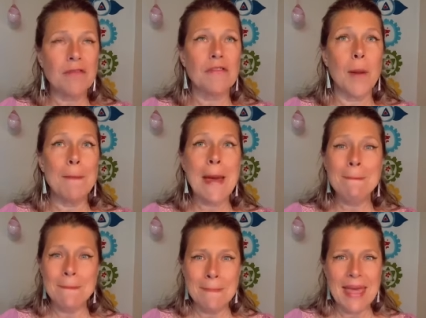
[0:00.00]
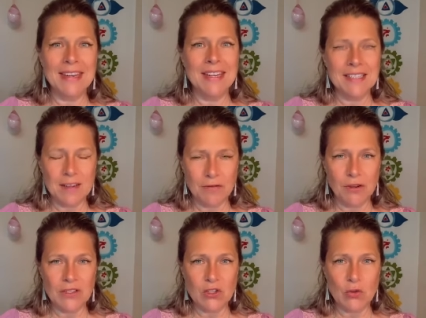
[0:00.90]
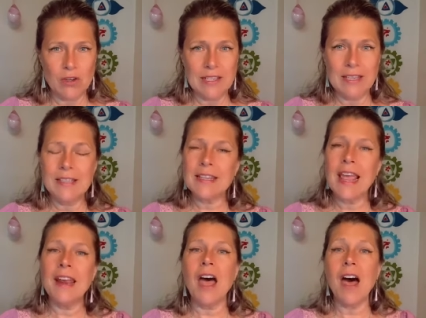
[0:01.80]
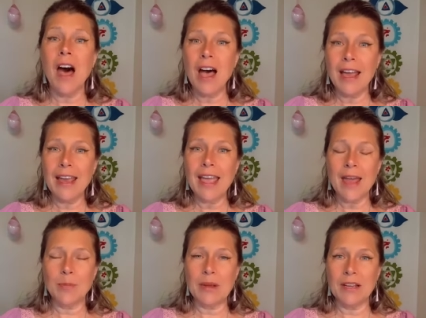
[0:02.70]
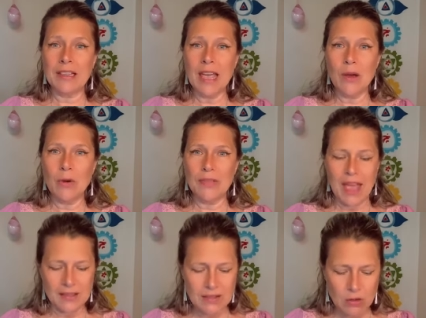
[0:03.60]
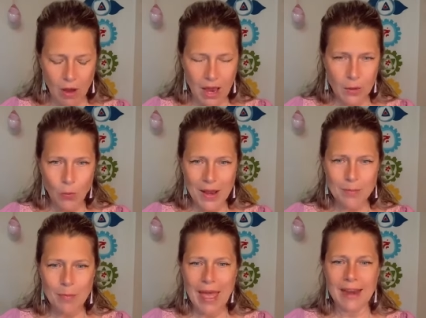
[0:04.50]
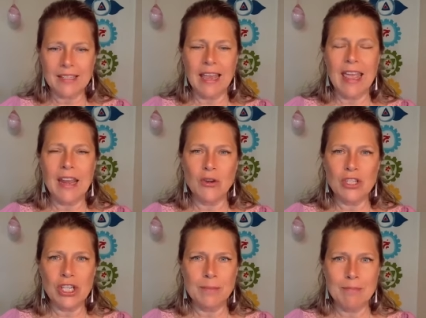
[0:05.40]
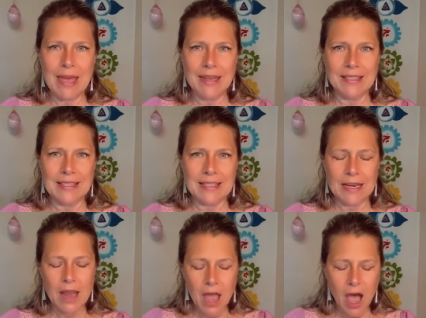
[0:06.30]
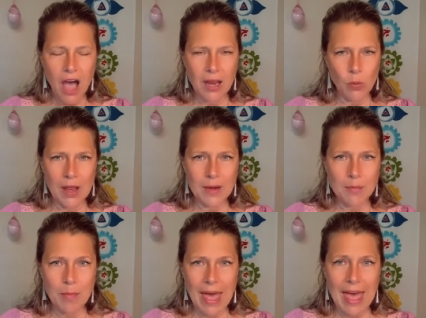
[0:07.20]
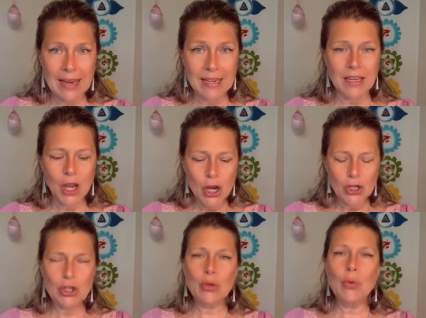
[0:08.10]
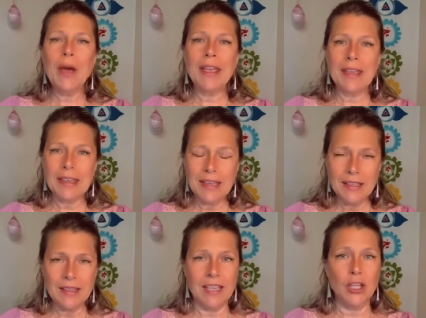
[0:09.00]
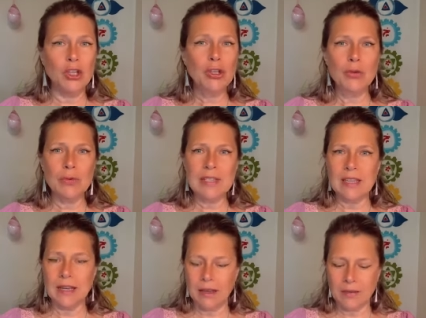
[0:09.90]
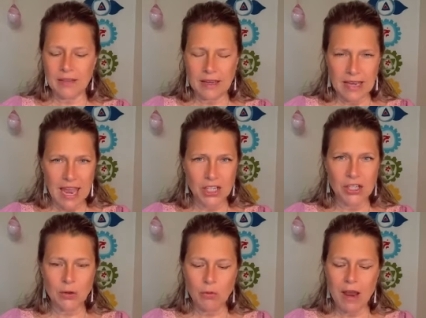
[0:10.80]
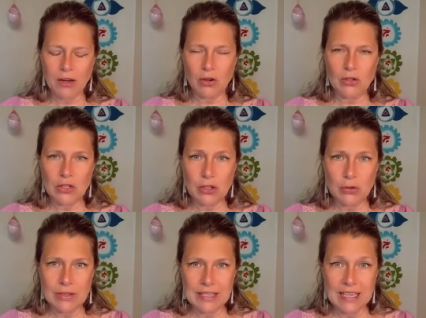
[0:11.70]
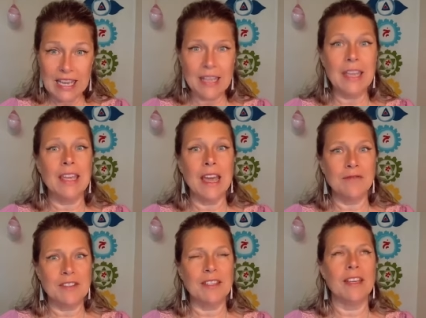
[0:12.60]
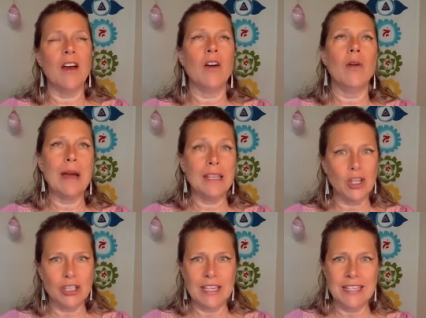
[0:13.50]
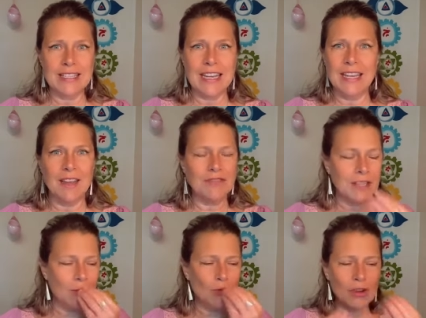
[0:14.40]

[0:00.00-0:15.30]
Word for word: from many different sources, and I had been allowing that. So I went back to energy medicine. I went back to healing using the Akashic Records, using EFT. Oh my goodness, EFT.